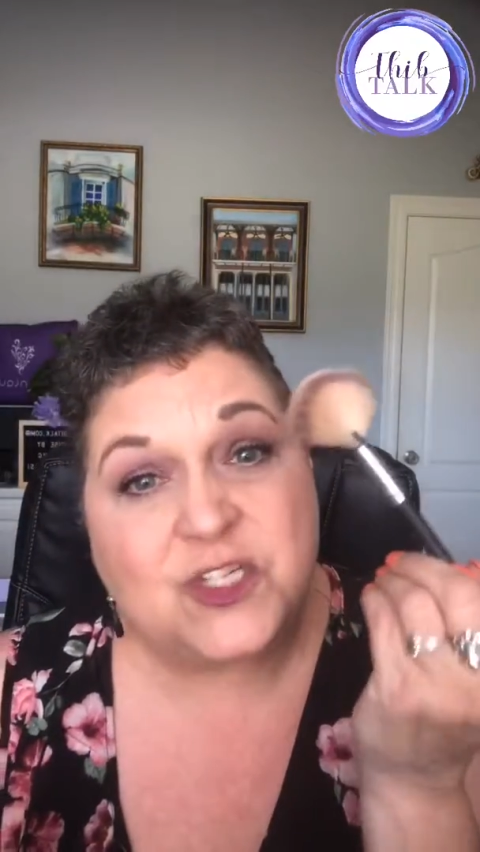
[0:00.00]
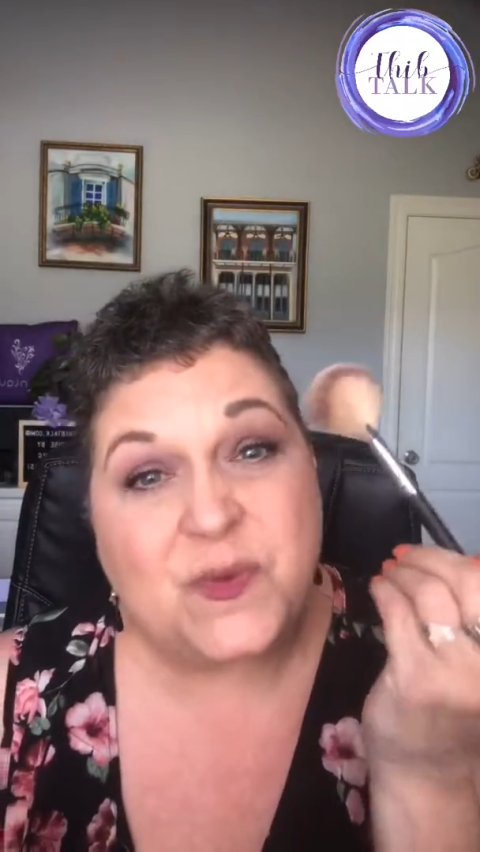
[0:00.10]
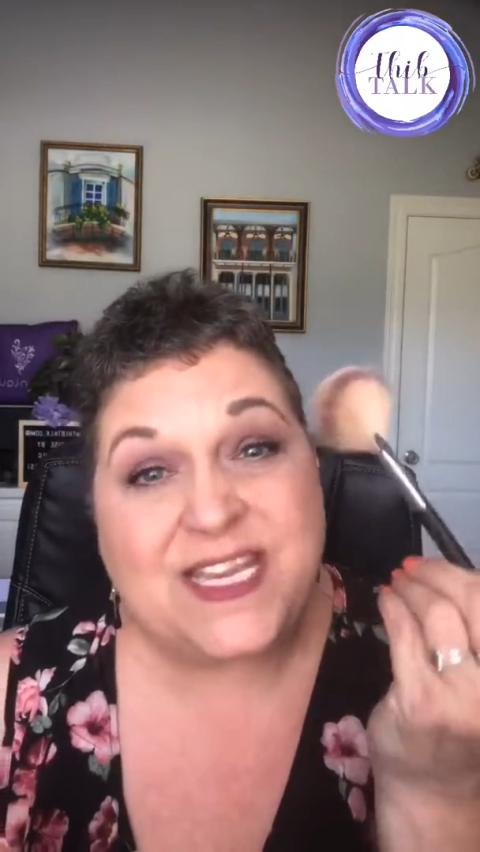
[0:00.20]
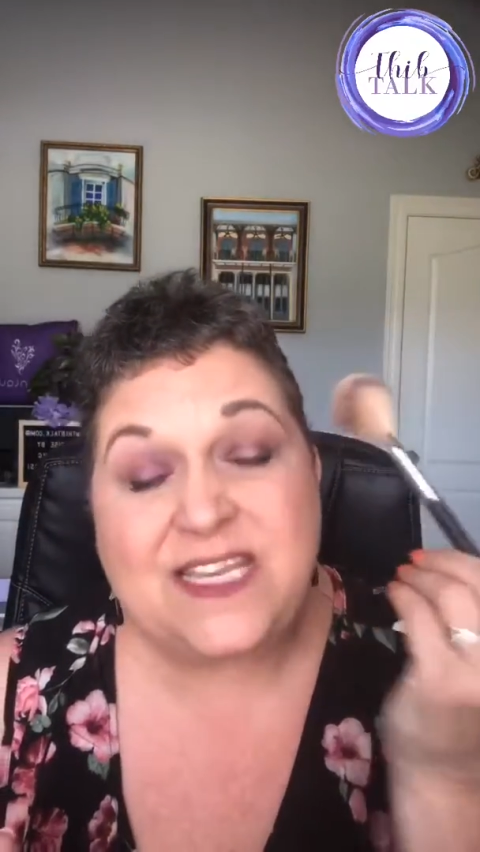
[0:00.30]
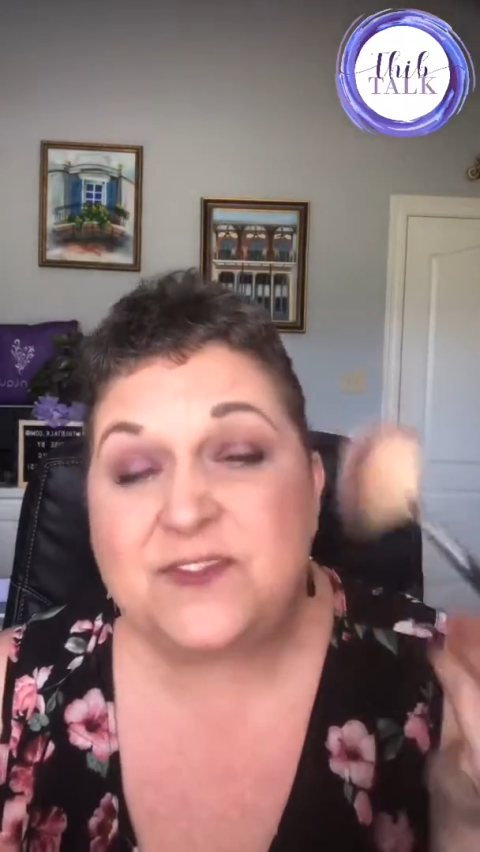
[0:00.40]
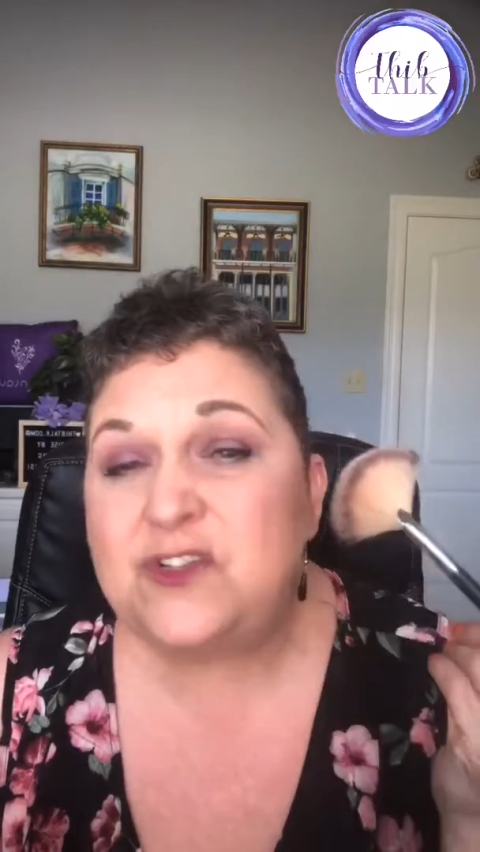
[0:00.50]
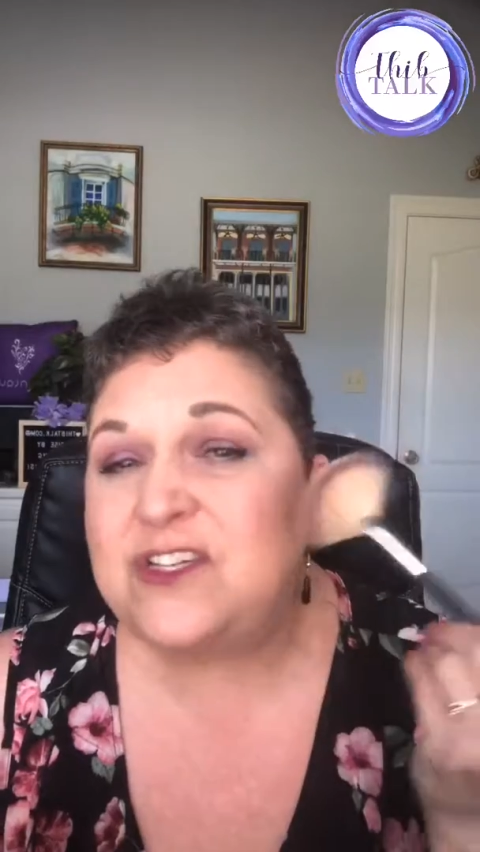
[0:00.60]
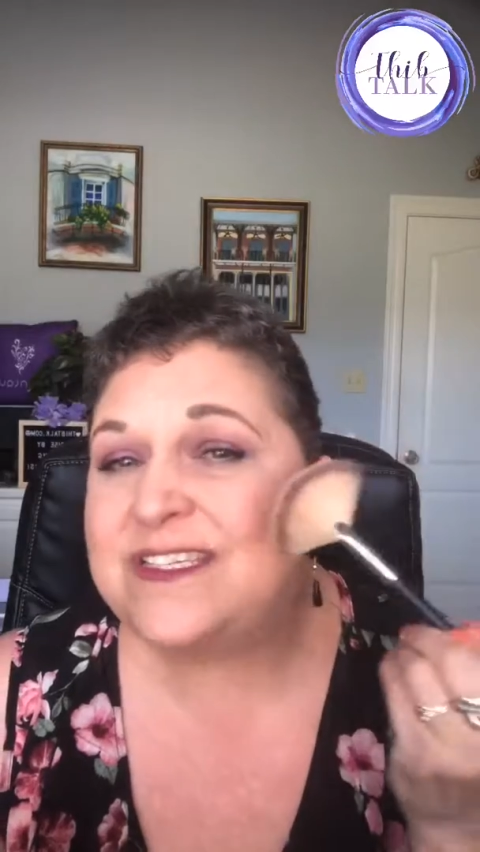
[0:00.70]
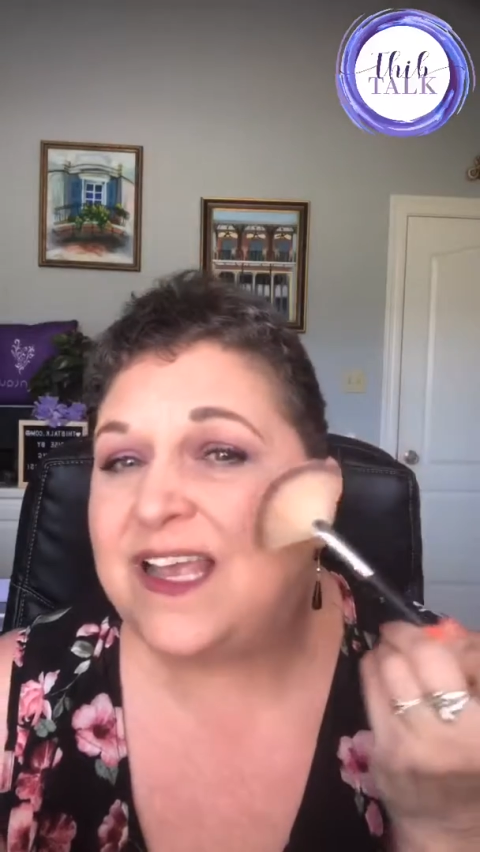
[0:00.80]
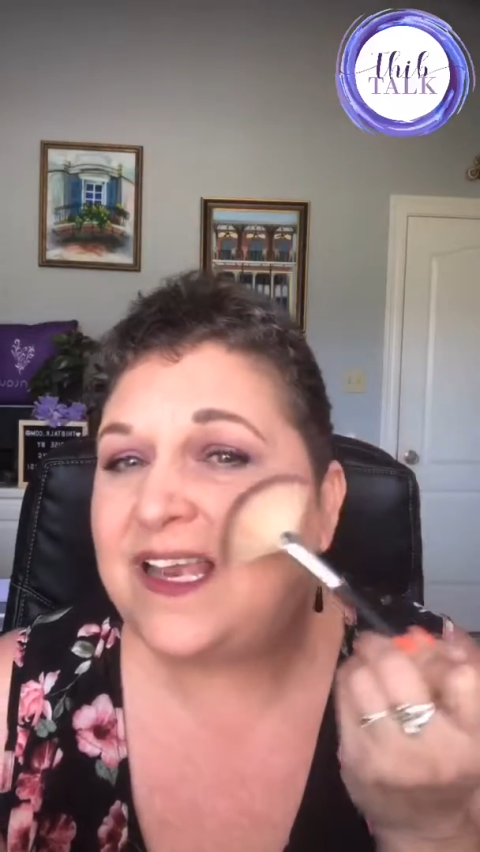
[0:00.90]
so it gives you
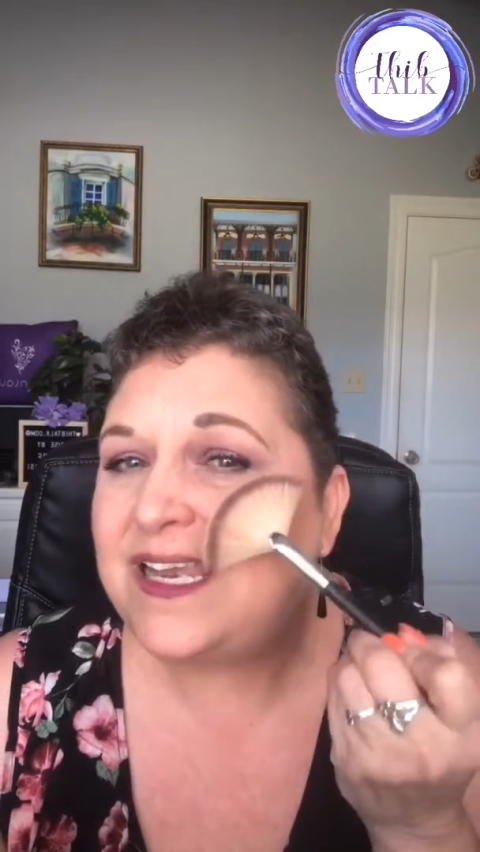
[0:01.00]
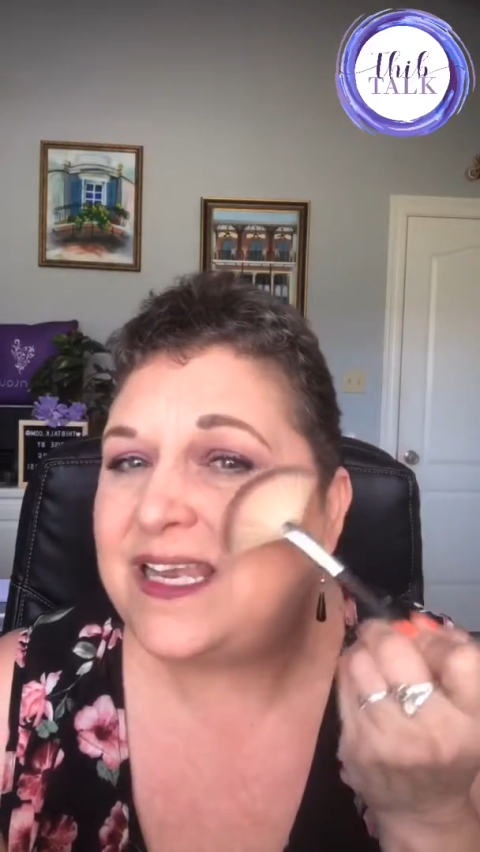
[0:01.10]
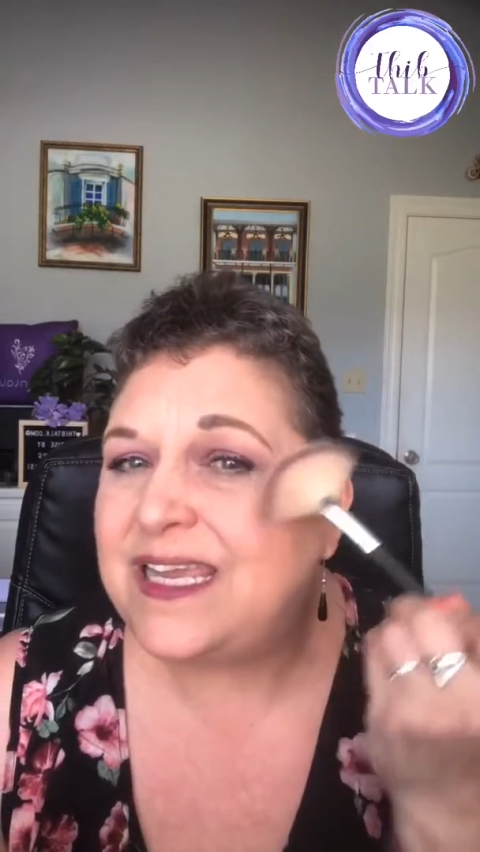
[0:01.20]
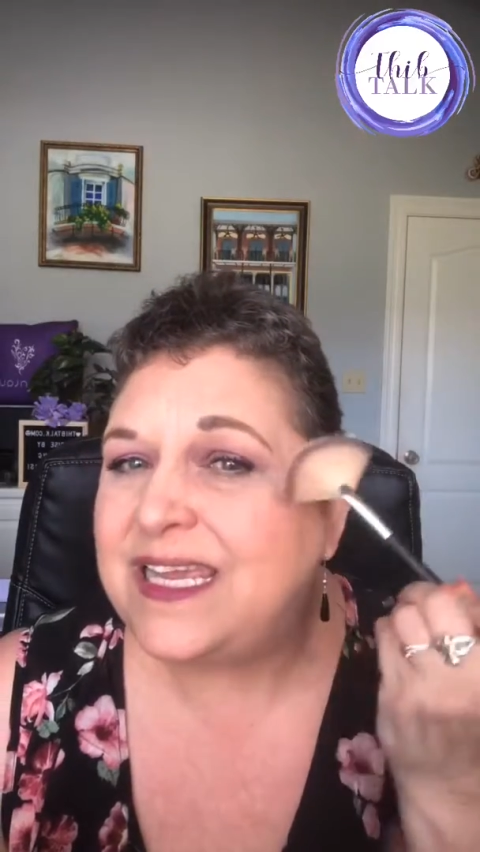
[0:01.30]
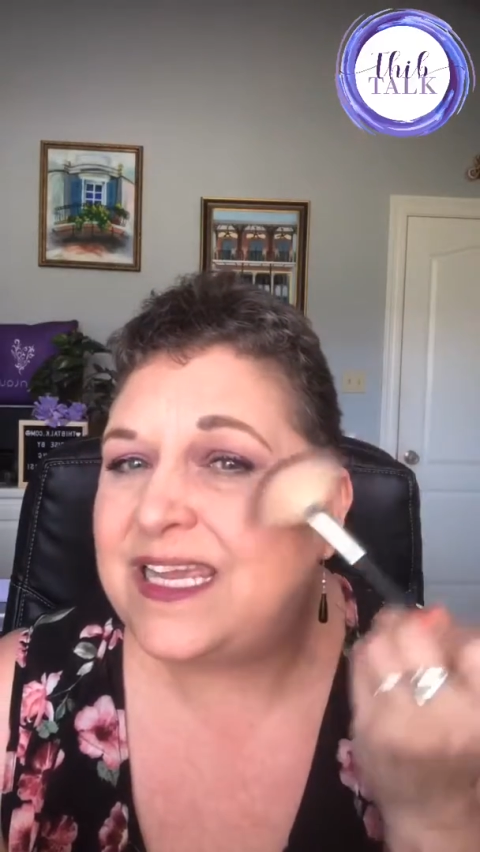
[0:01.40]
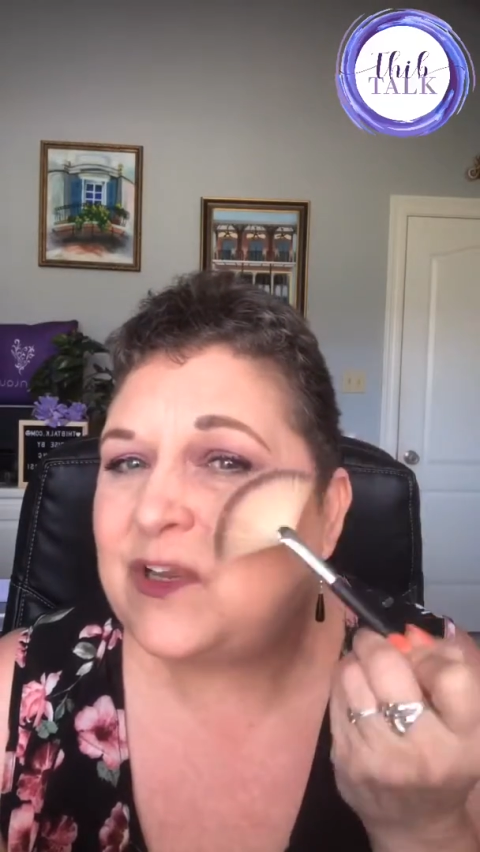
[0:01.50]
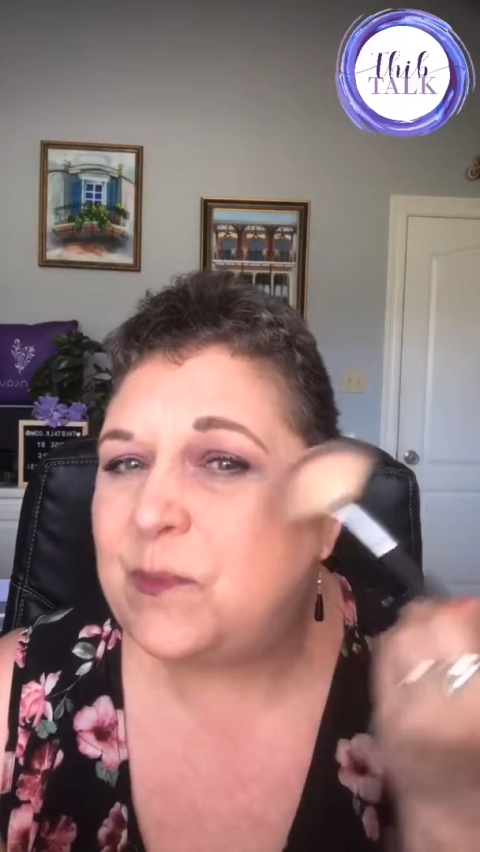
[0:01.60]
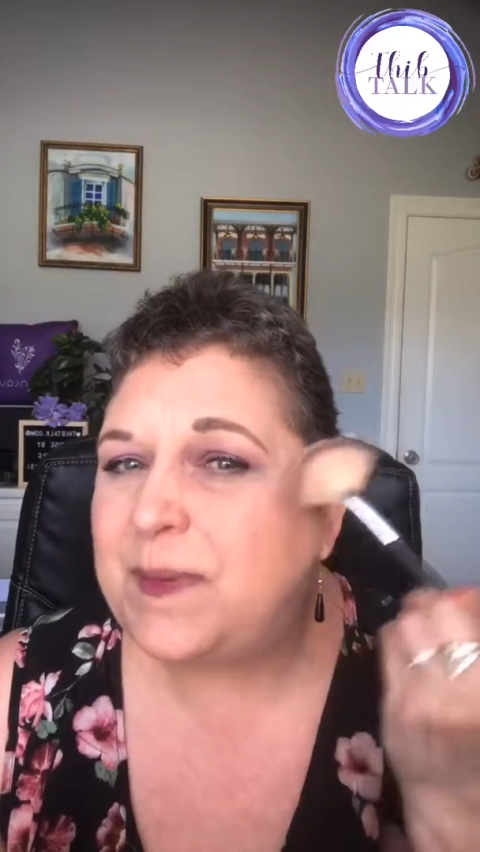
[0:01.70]
just a little